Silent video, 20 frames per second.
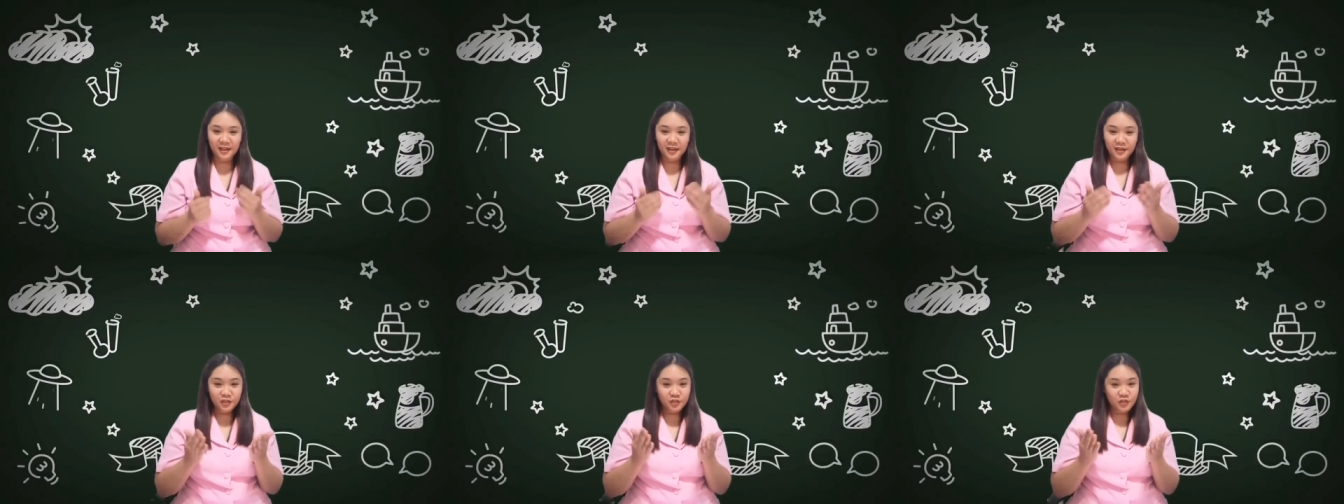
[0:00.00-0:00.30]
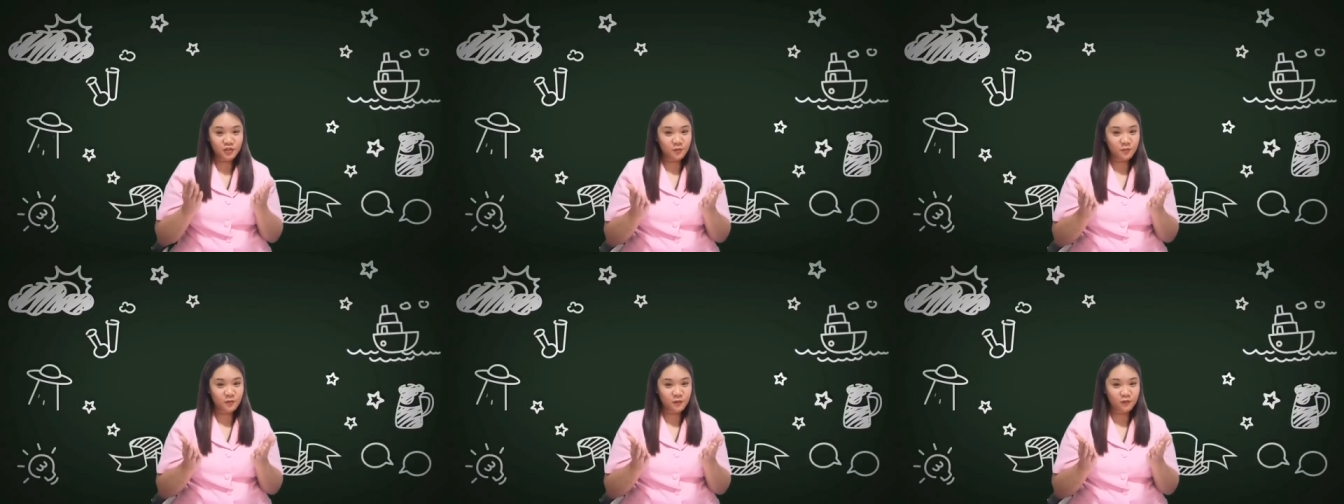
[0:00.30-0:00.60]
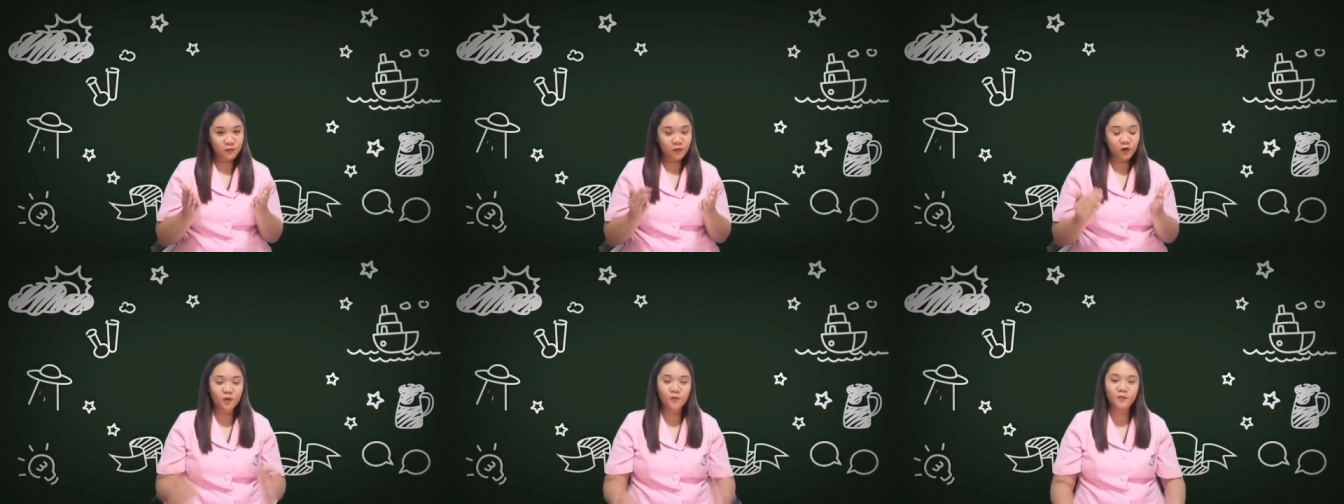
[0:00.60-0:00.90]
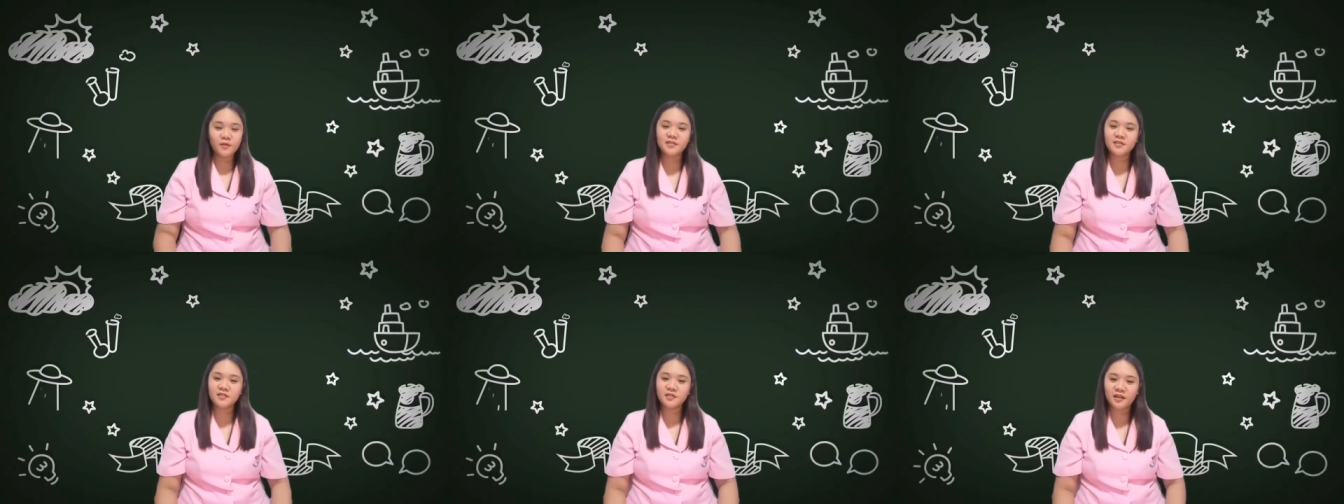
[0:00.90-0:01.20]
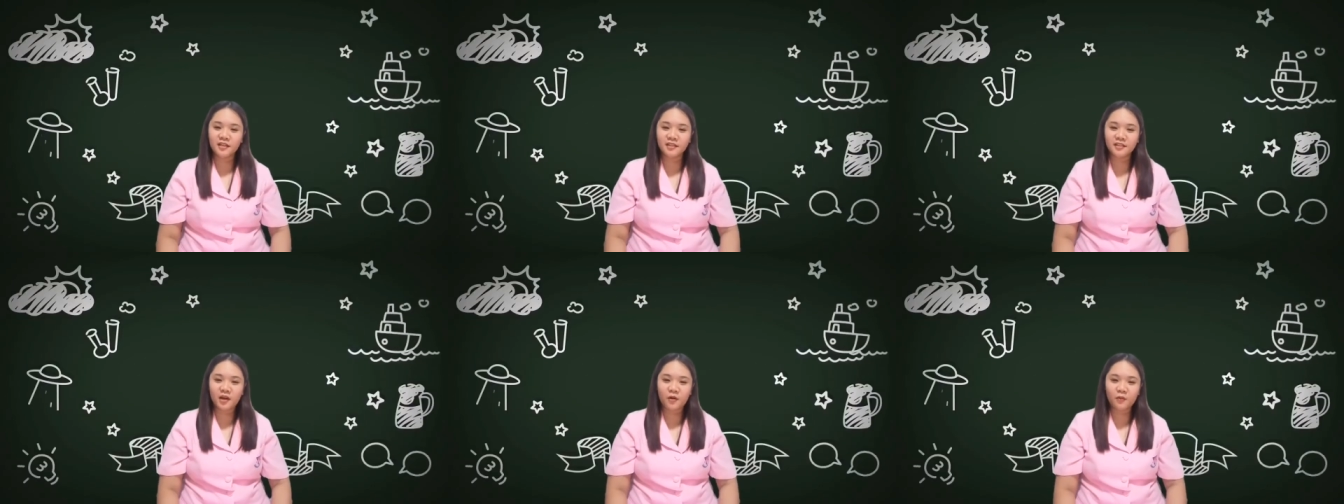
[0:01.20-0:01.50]
So before we
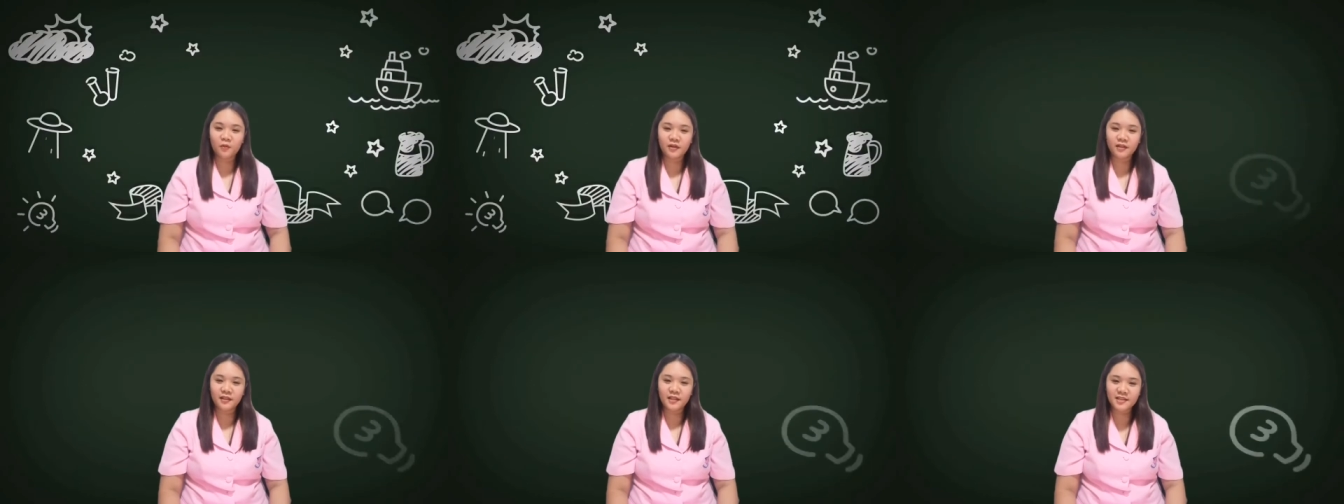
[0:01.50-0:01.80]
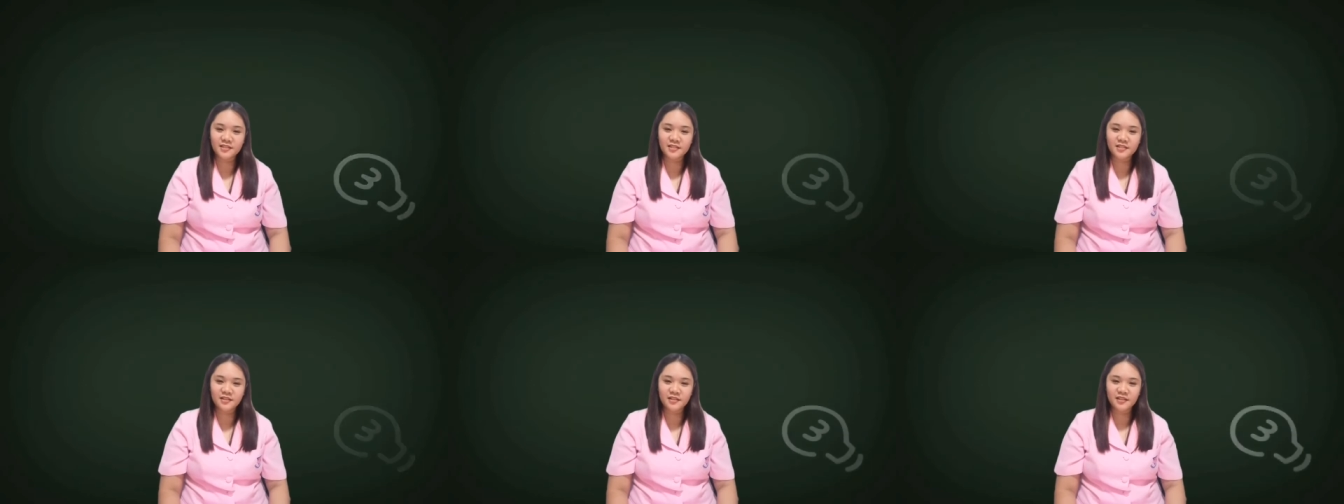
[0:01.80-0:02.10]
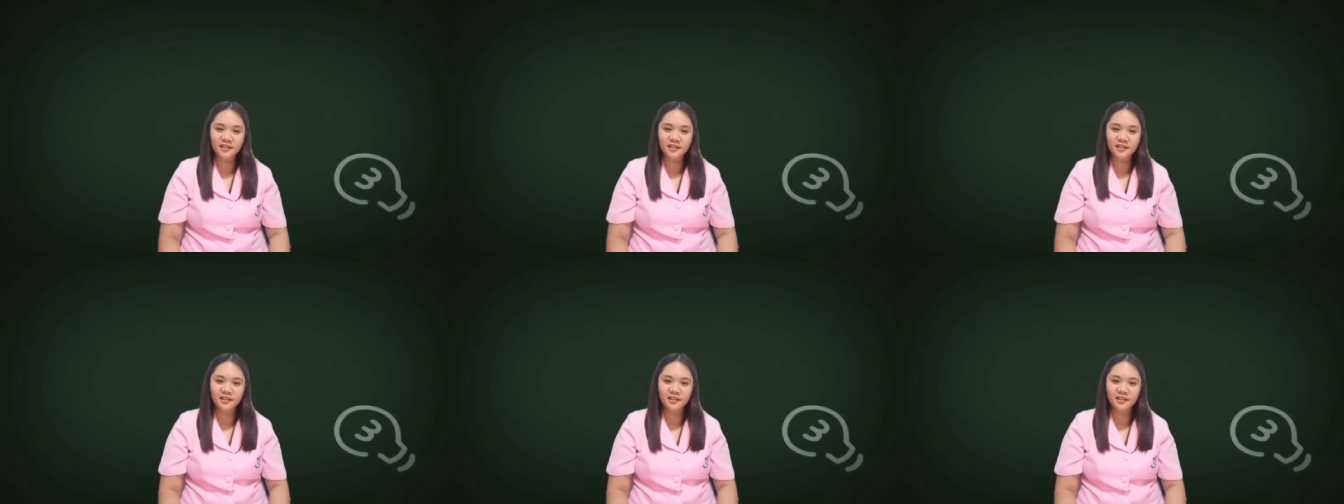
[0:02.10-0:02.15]
start our lesson,